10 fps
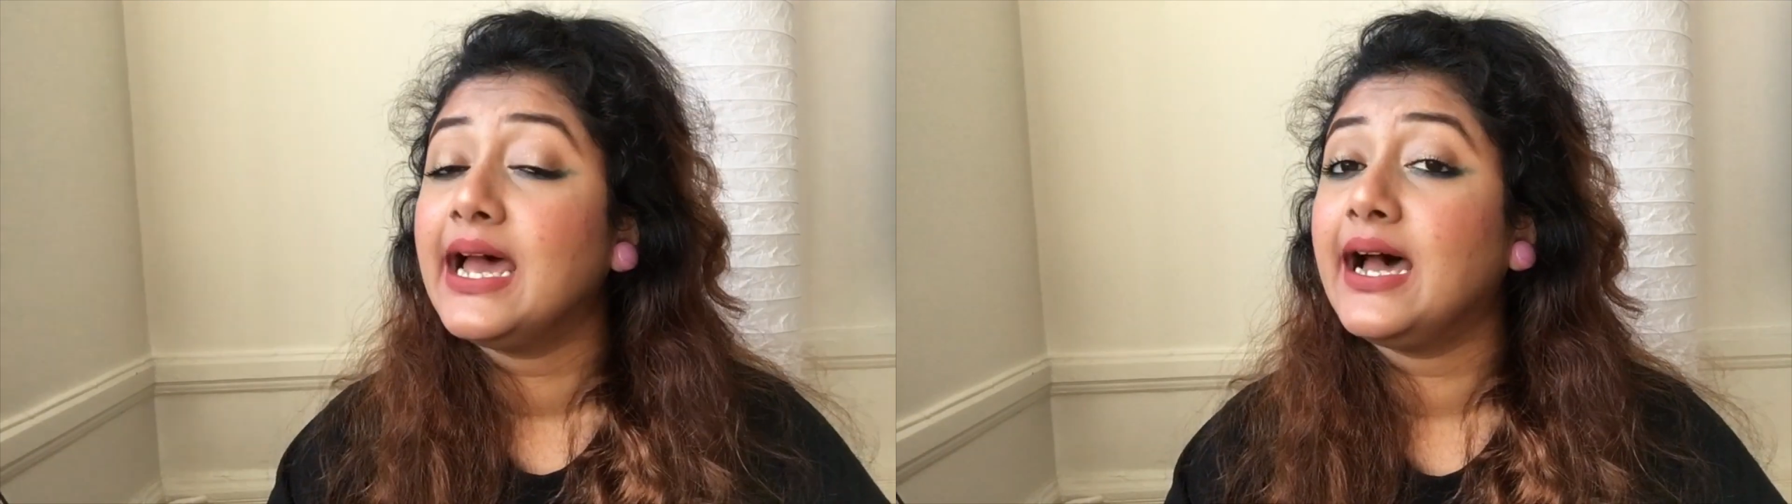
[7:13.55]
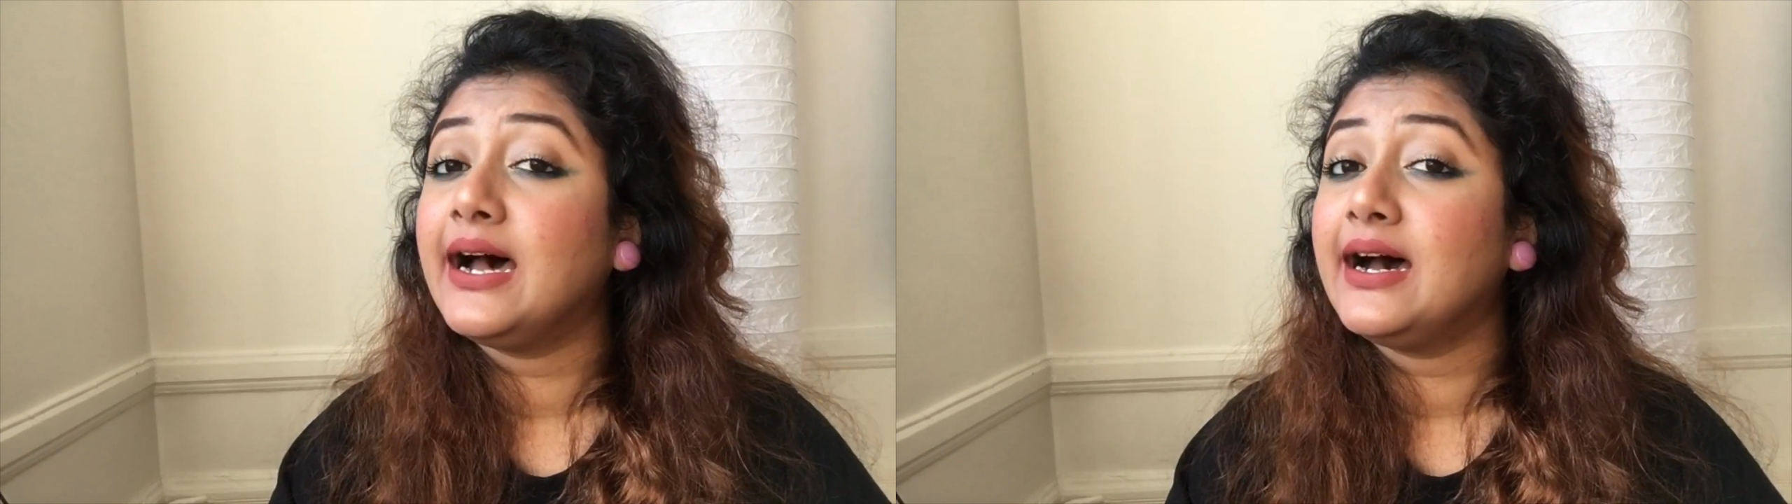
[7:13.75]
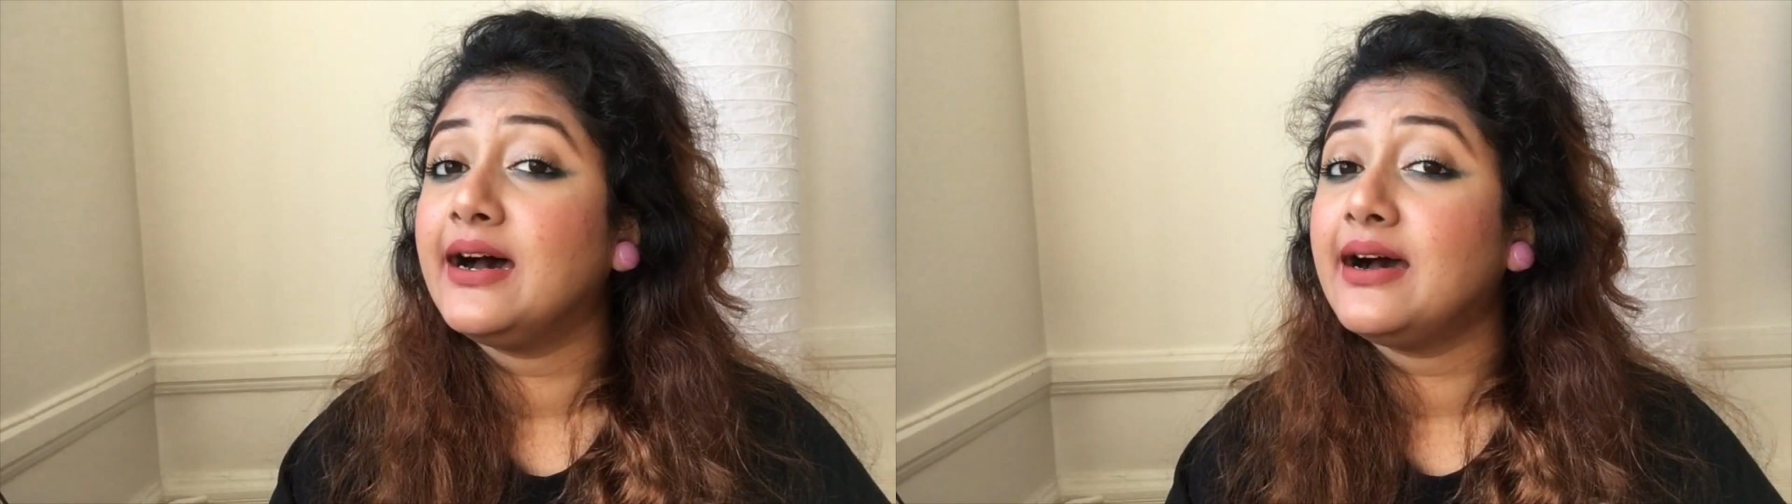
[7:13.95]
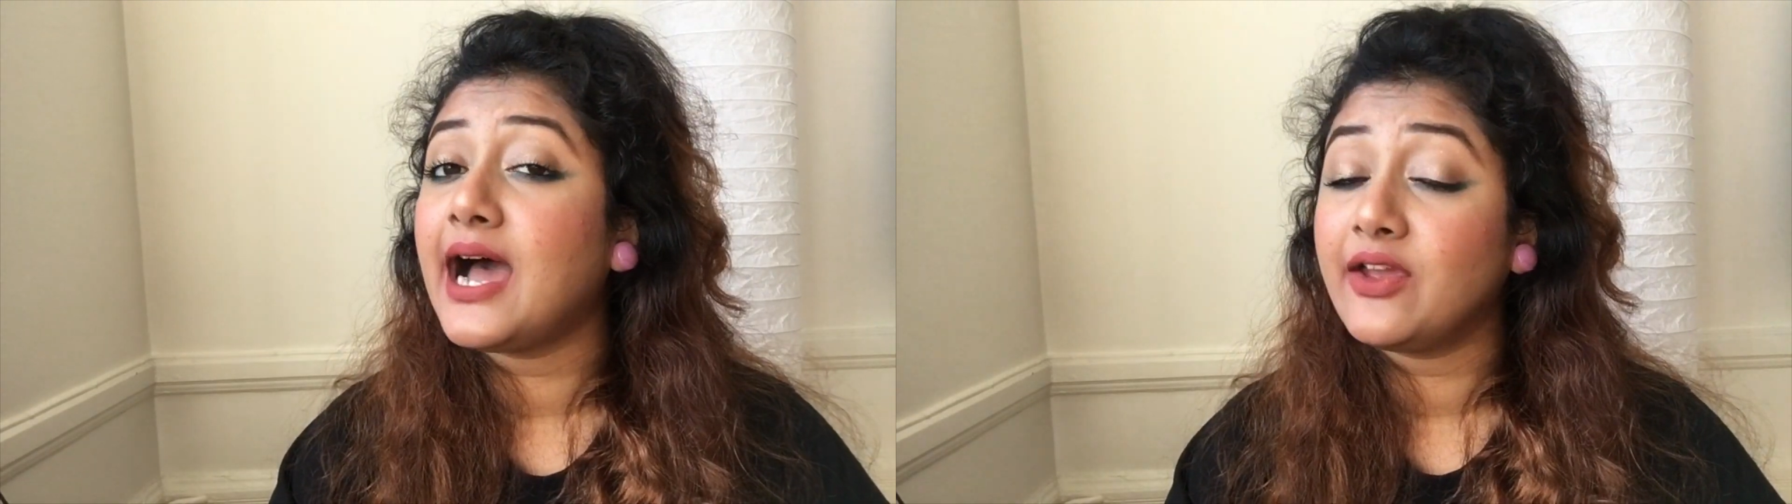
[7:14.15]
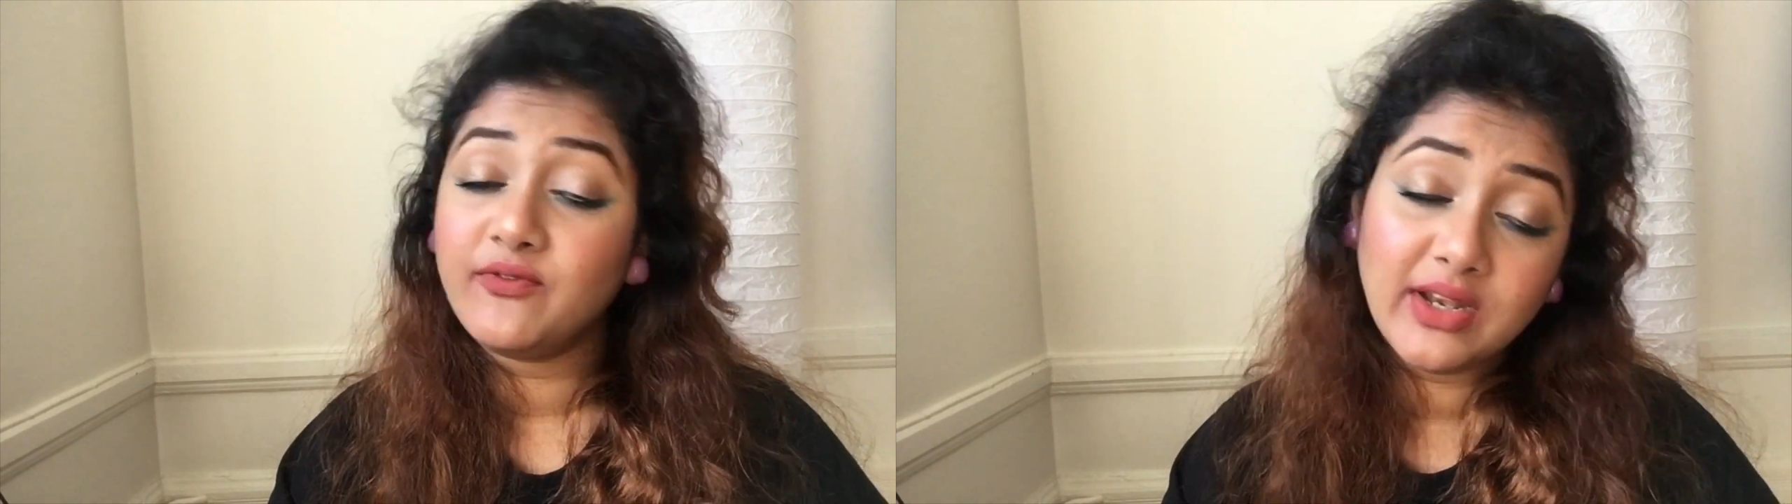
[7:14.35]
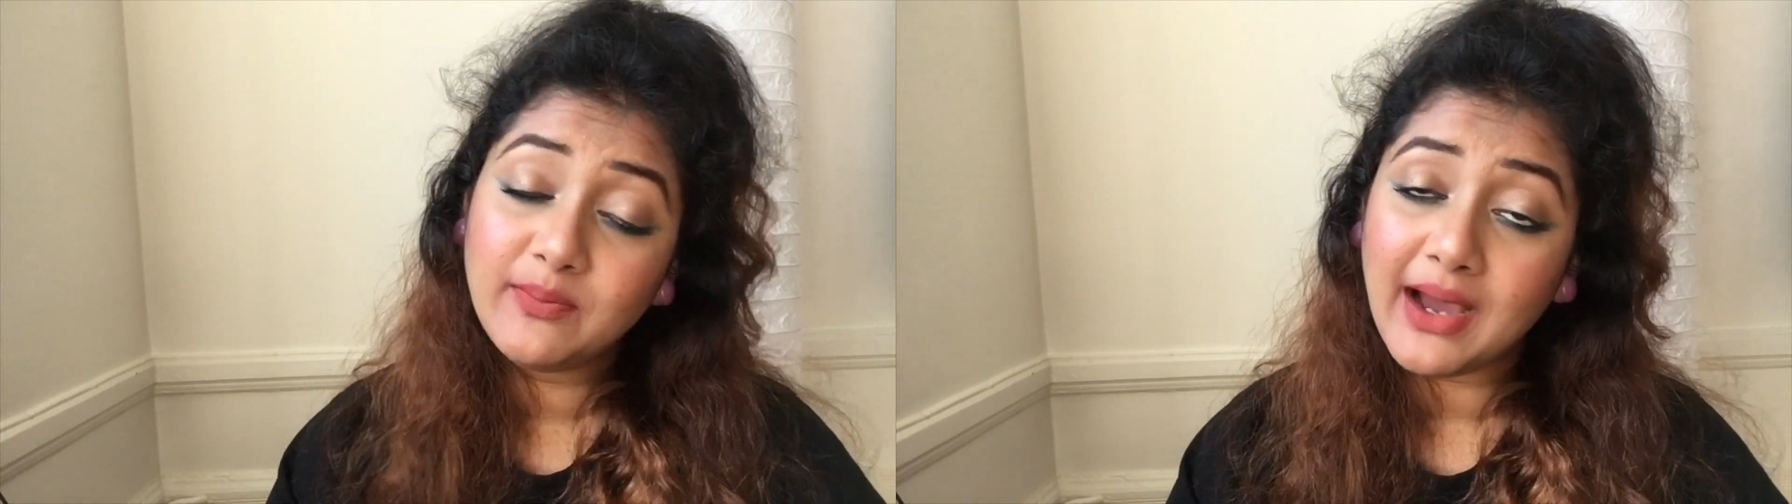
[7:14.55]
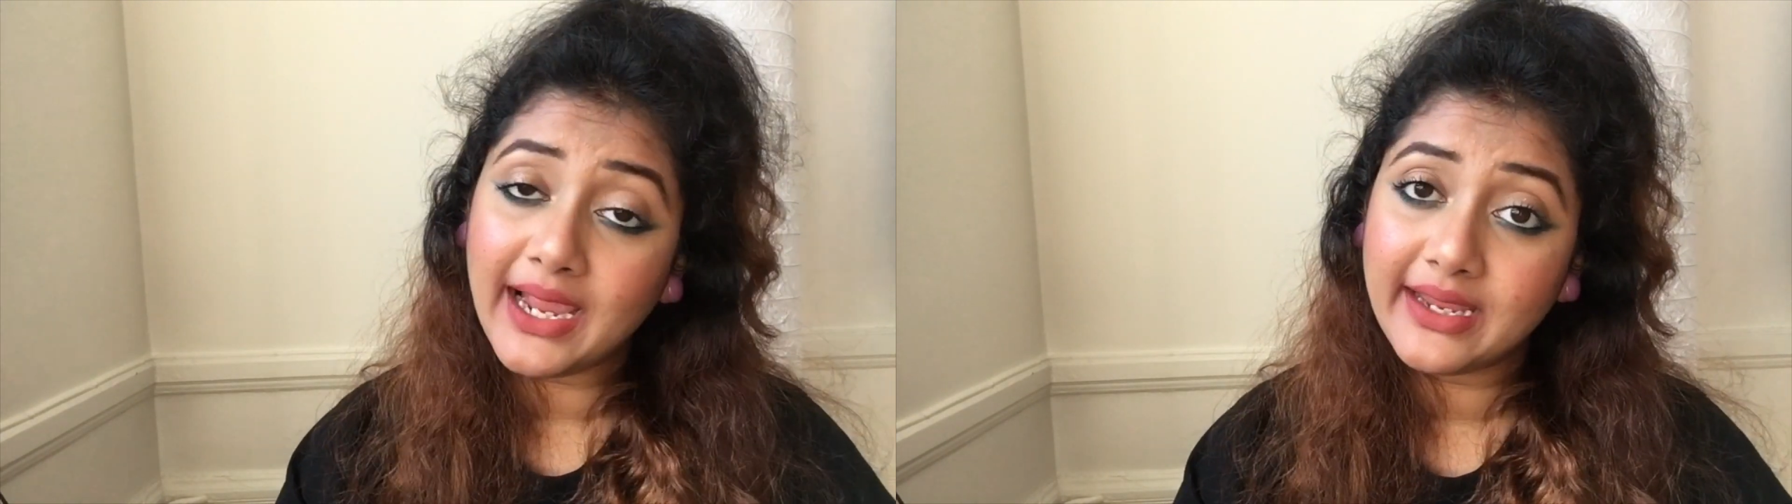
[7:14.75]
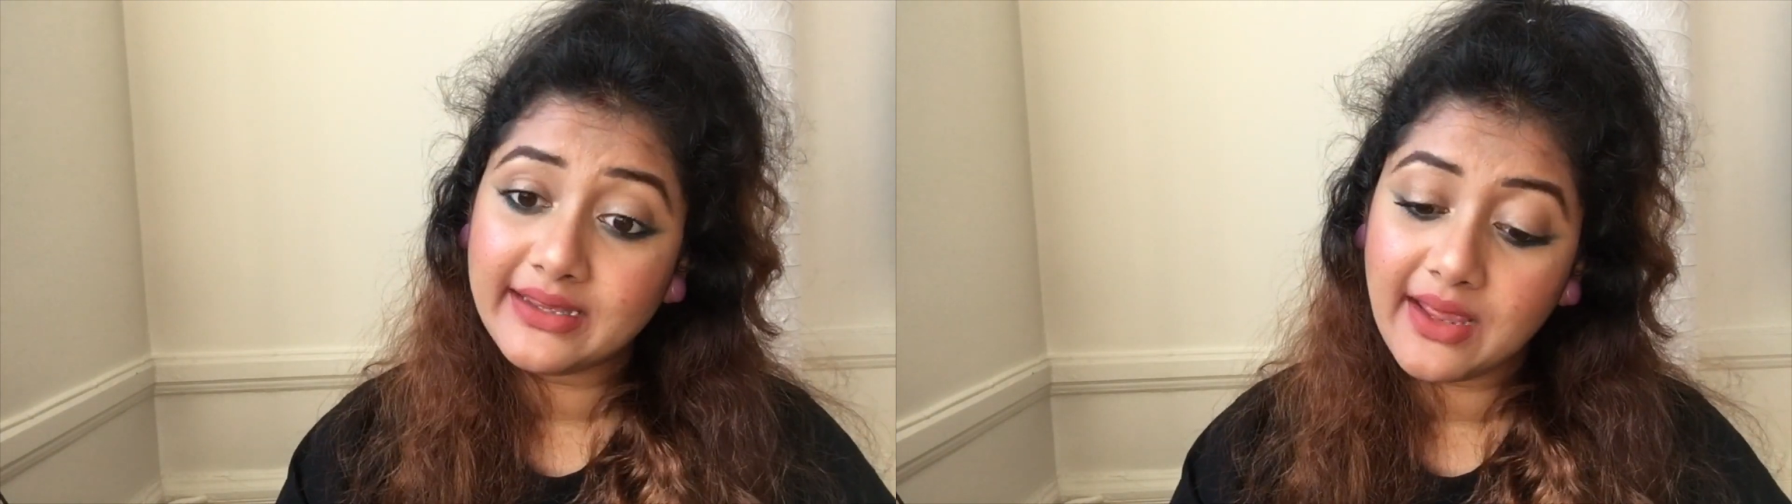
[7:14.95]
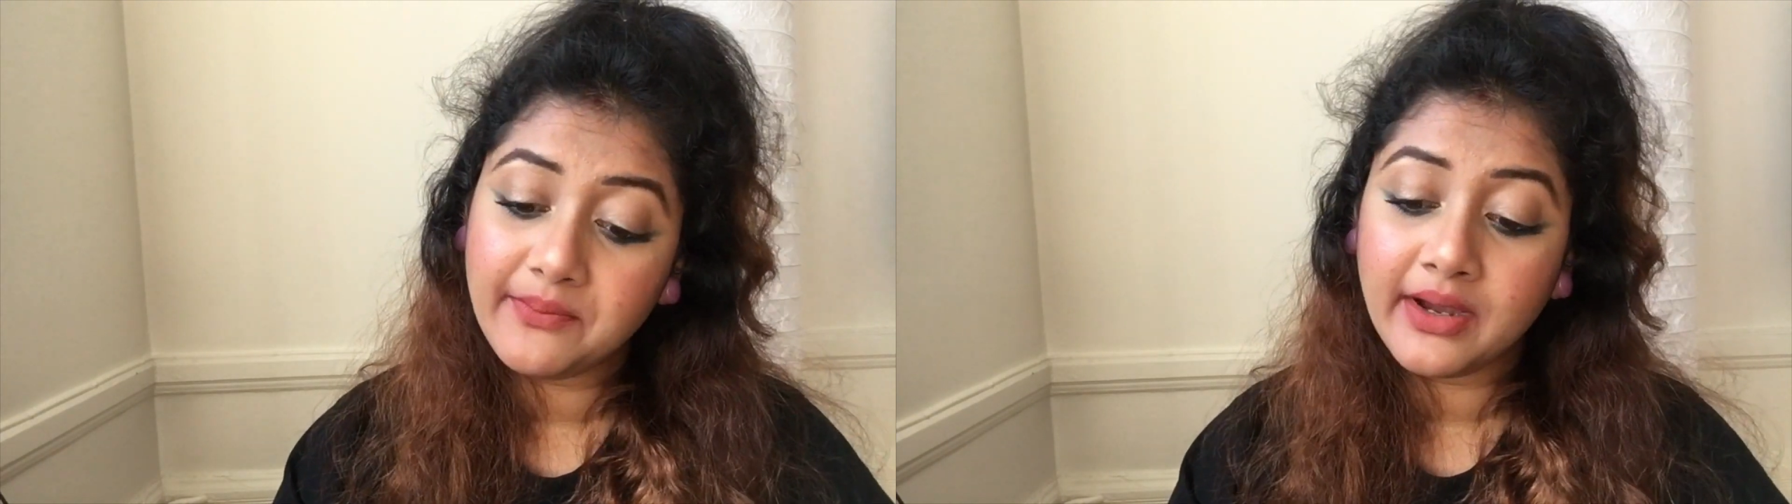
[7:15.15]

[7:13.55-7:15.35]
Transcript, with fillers: I will buy them